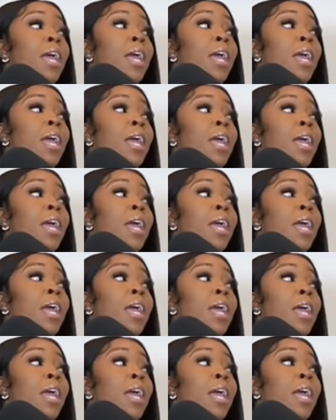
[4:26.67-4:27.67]

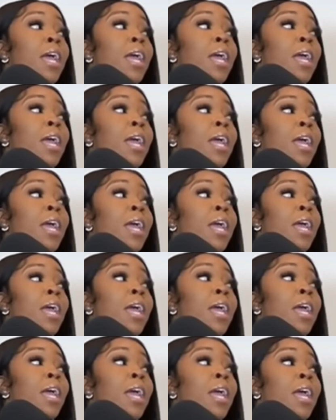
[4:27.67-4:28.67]

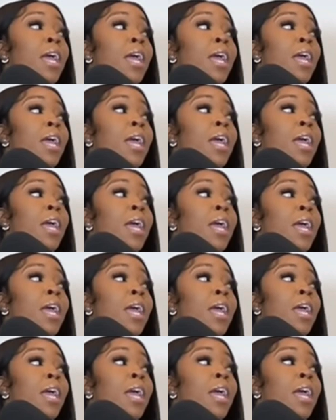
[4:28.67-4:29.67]

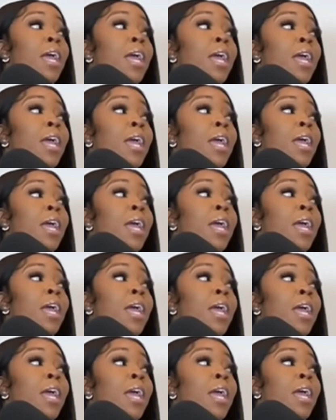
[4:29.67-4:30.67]

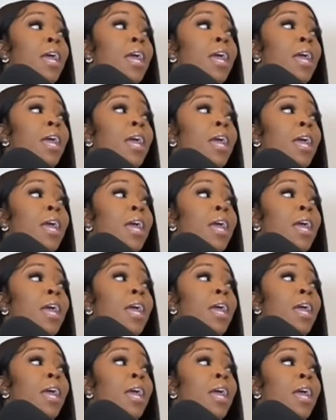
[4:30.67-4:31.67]

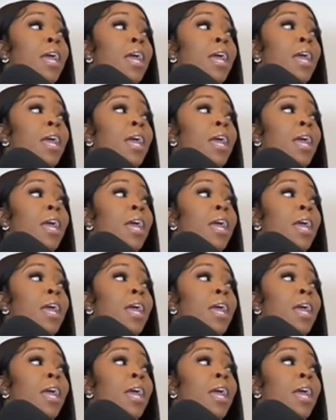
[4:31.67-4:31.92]
(silent)